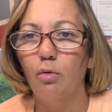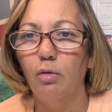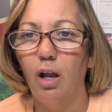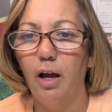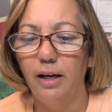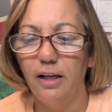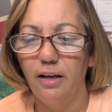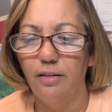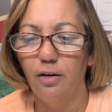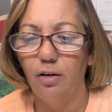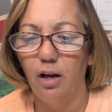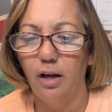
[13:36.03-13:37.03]
light, and
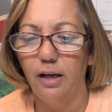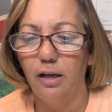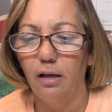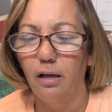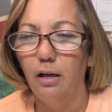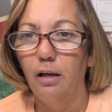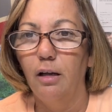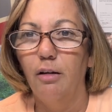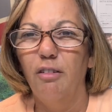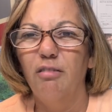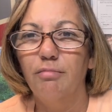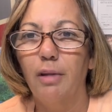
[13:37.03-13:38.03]
they're like
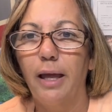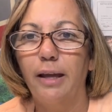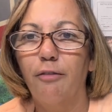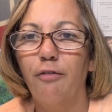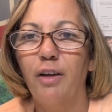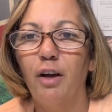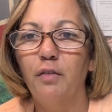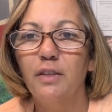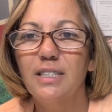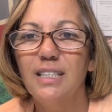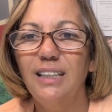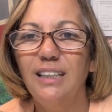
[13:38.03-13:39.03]
like
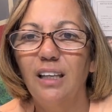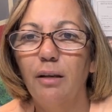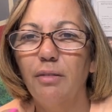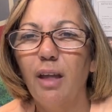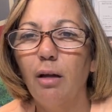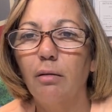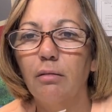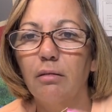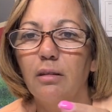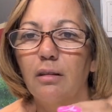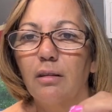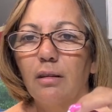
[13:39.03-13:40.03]
velvety. Not,
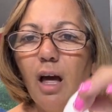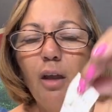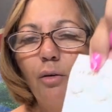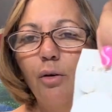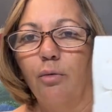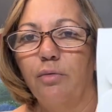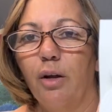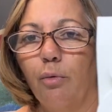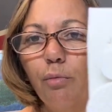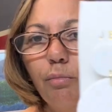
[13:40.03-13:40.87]
I don't know. They're